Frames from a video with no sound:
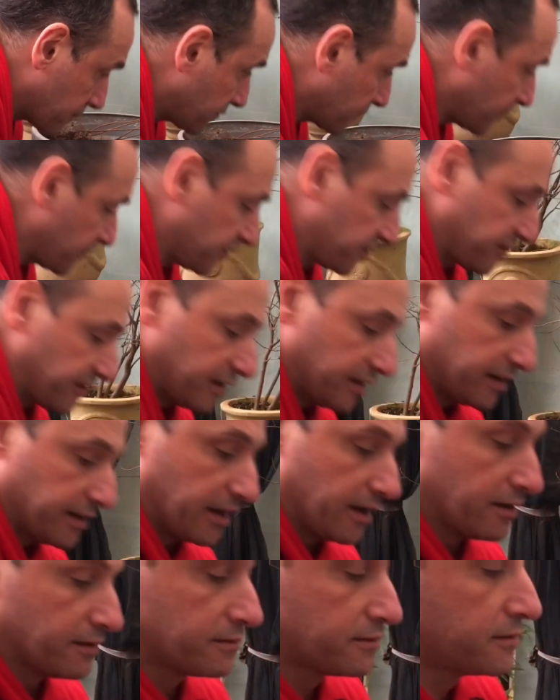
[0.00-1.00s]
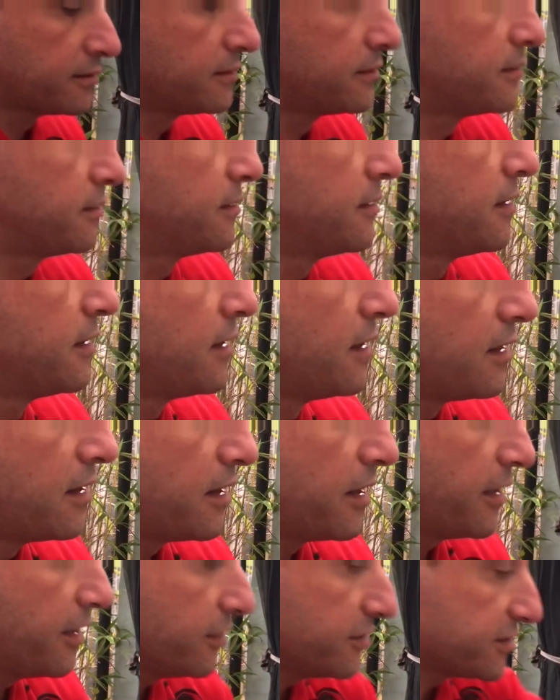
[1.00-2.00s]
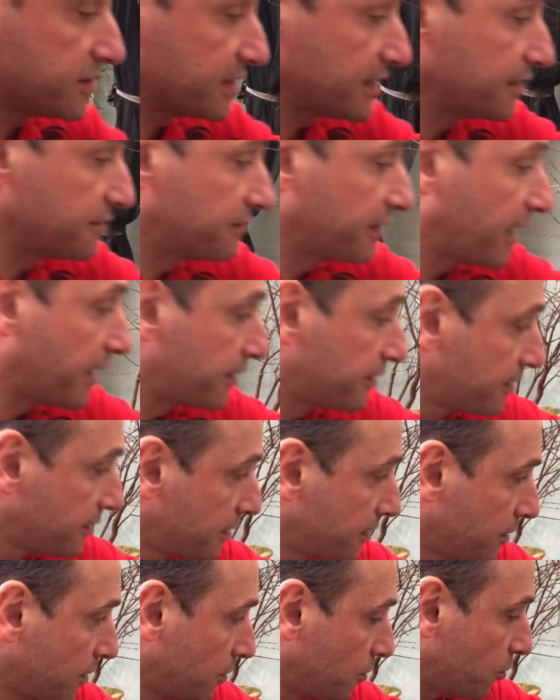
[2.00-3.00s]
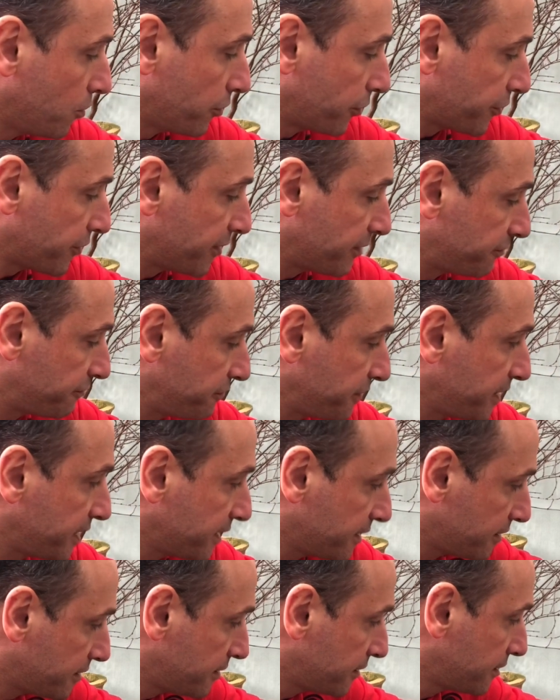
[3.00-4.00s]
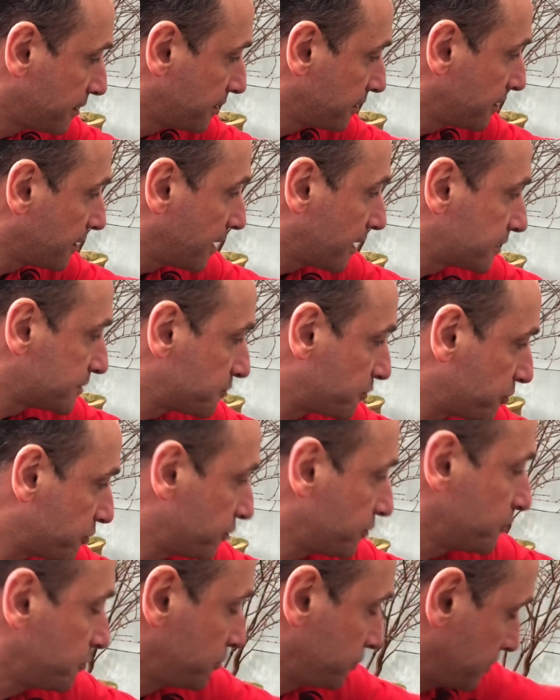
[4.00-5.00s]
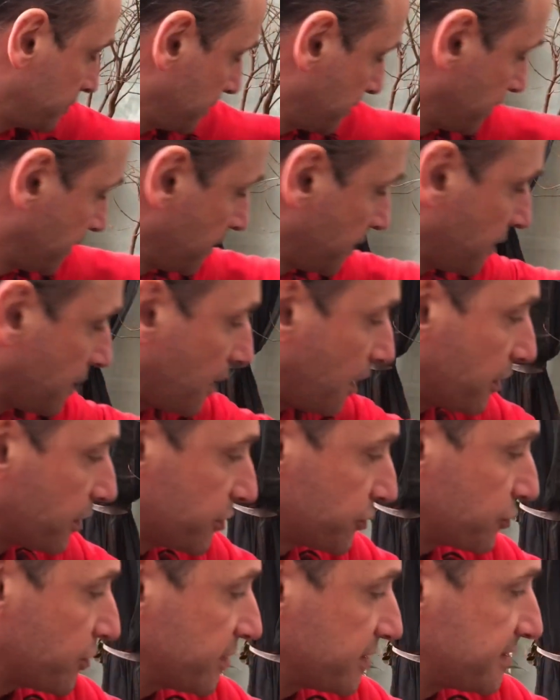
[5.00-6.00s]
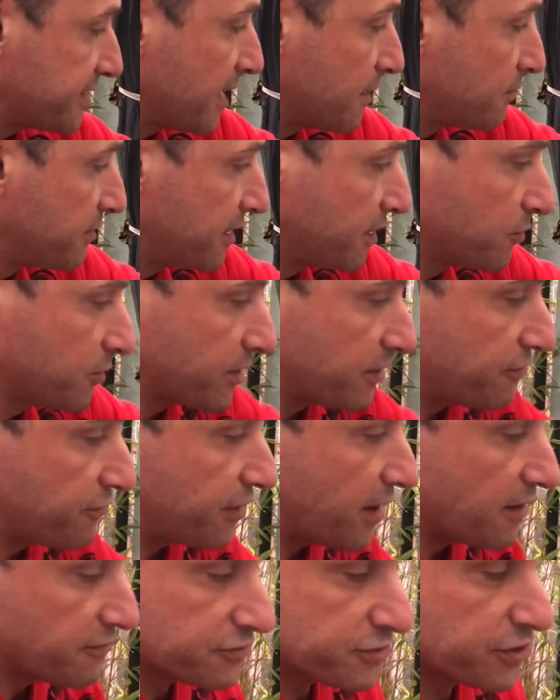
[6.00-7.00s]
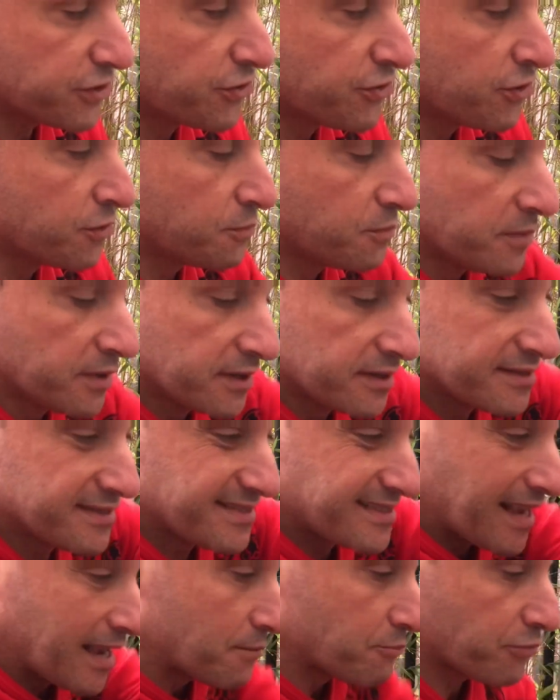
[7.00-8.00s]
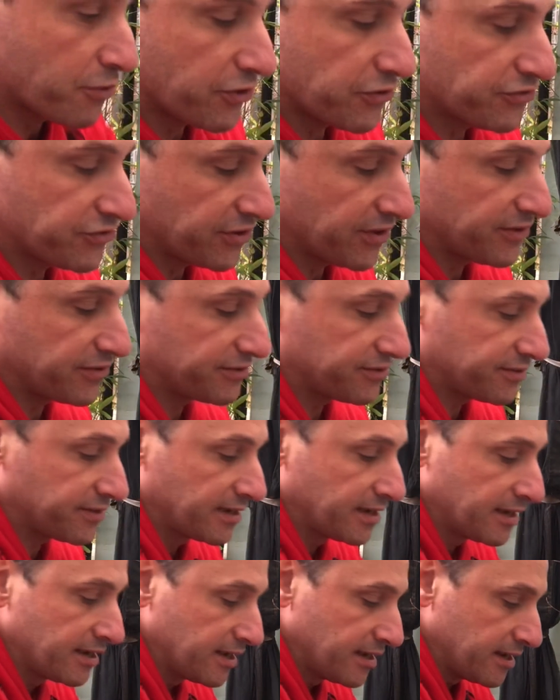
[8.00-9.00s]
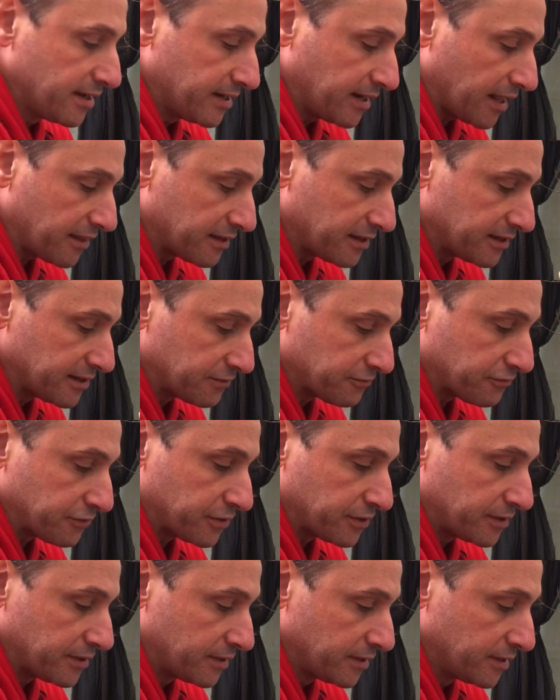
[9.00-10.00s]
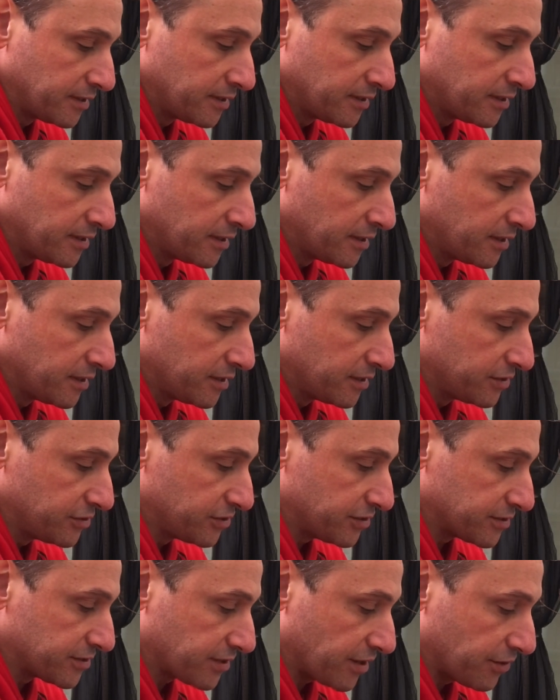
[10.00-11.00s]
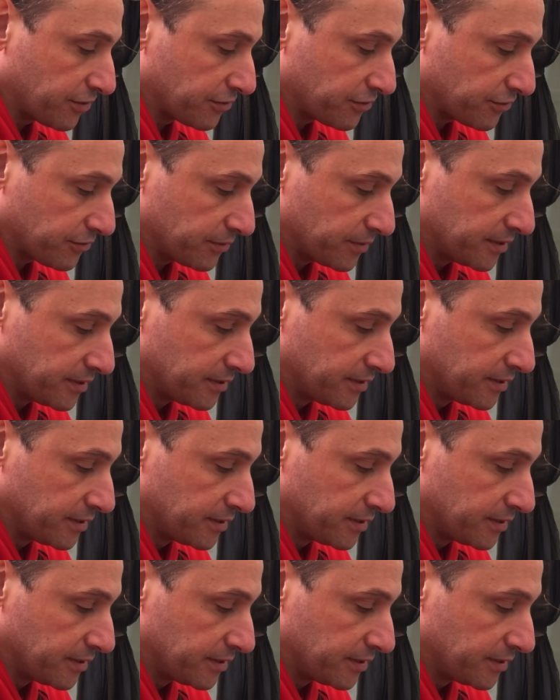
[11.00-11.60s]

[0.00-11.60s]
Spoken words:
So there you go, and I just leave that, water it, feed it as per normal. I'm going to try the same thing with the 5 tree group, same process, nothing different, just go through it.